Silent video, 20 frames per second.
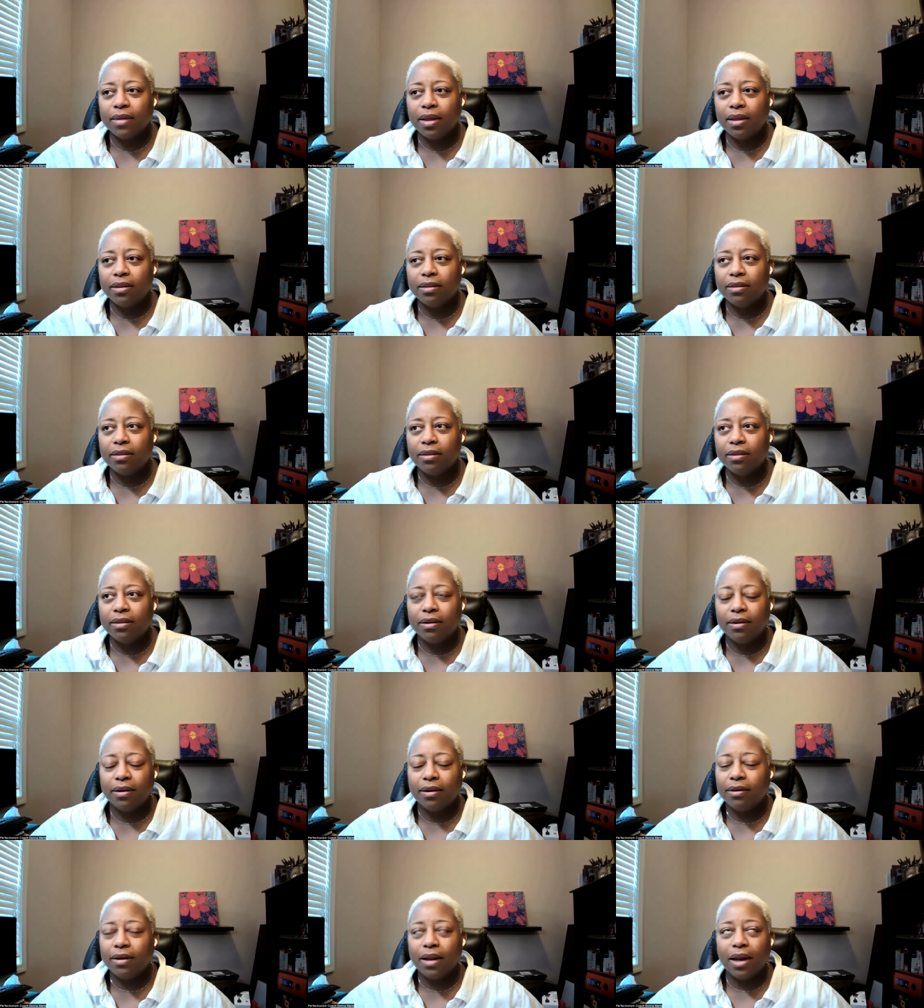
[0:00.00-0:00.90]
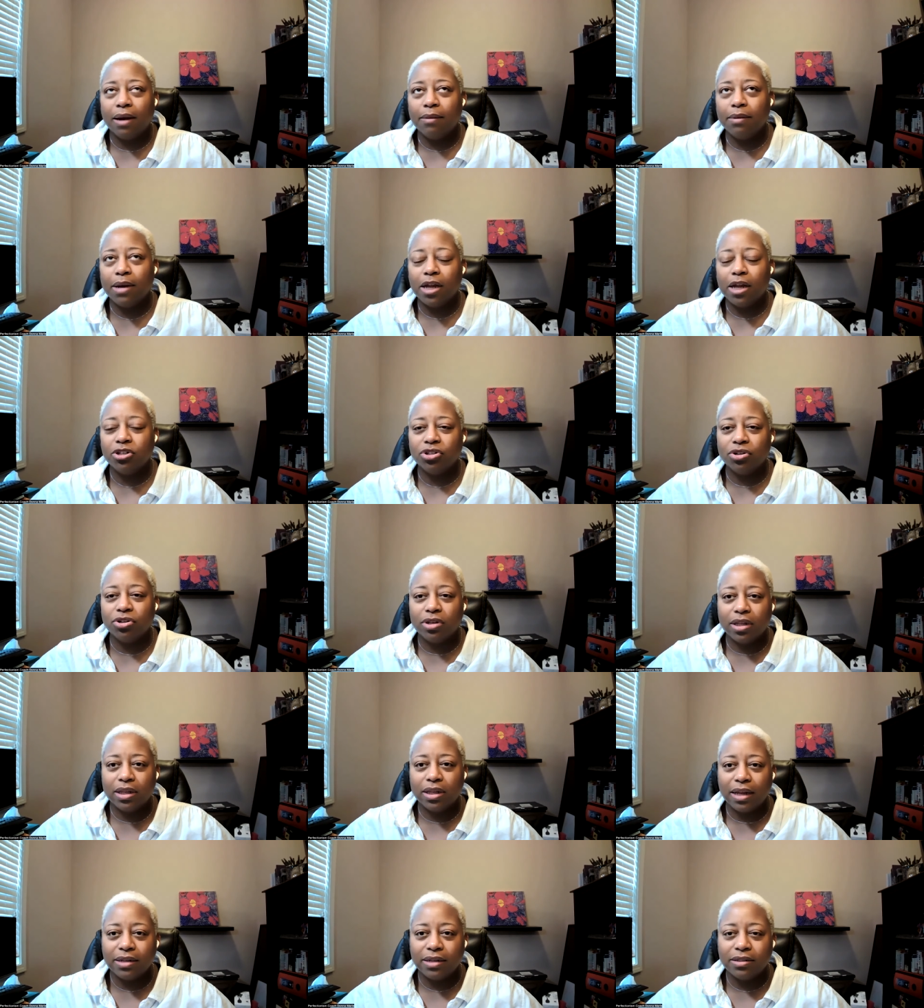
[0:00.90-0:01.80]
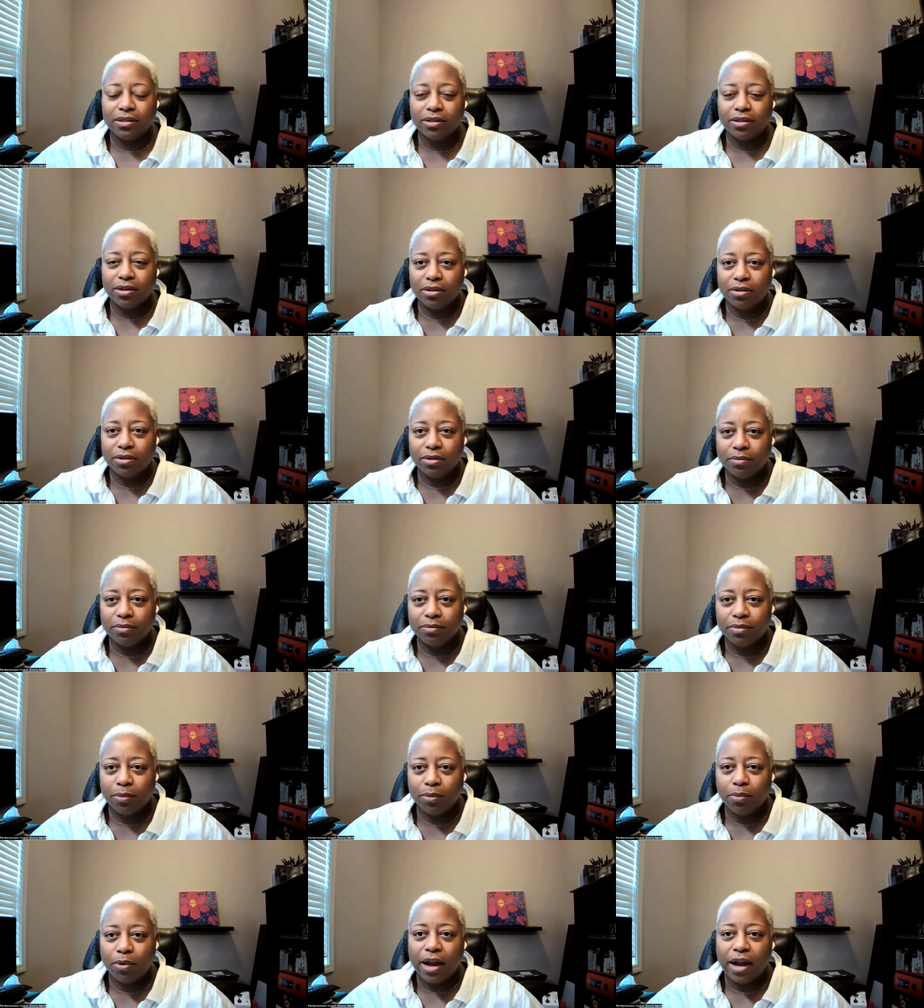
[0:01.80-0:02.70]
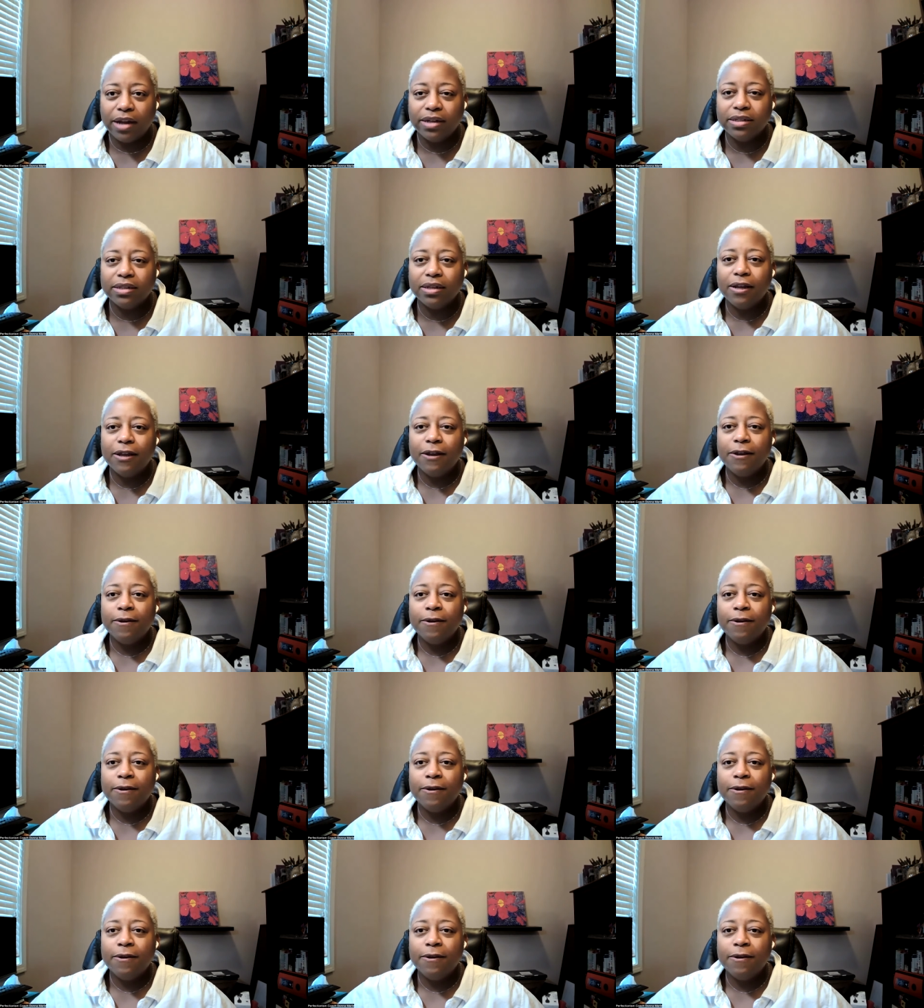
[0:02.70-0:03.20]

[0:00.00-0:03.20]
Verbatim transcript: and, and I'm not sure that that's still the, the price.